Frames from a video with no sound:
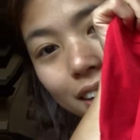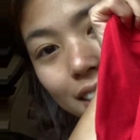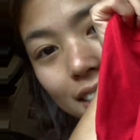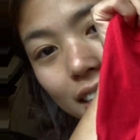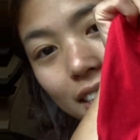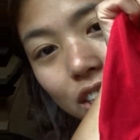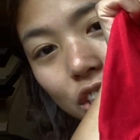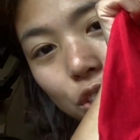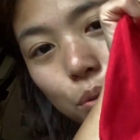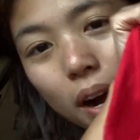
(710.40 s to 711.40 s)
It says
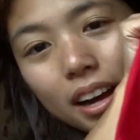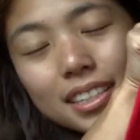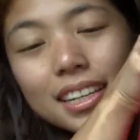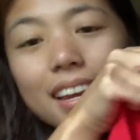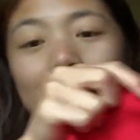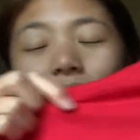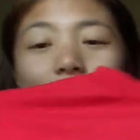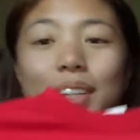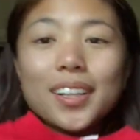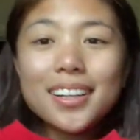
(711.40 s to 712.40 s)
too hot to
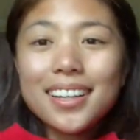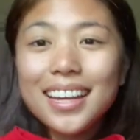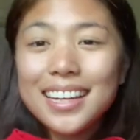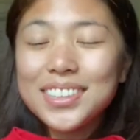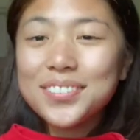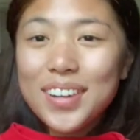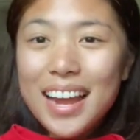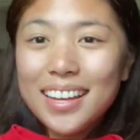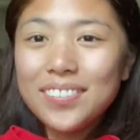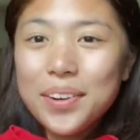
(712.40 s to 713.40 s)
handle, and it's
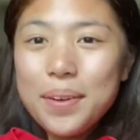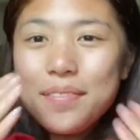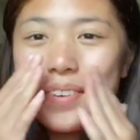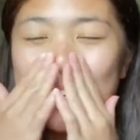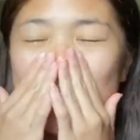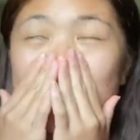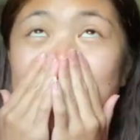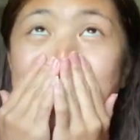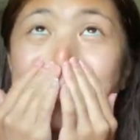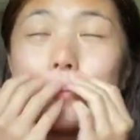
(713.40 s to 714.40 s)
red, one of my favorite
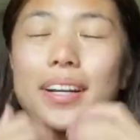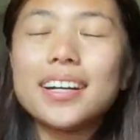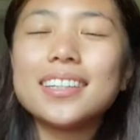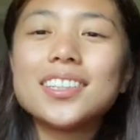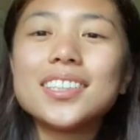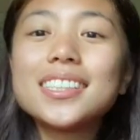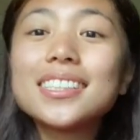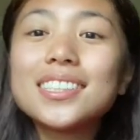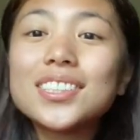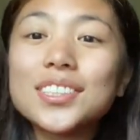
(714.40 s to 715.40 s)
colors. Oh my gosh, this is
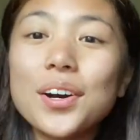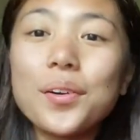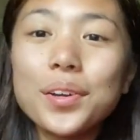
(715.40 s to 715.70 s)
so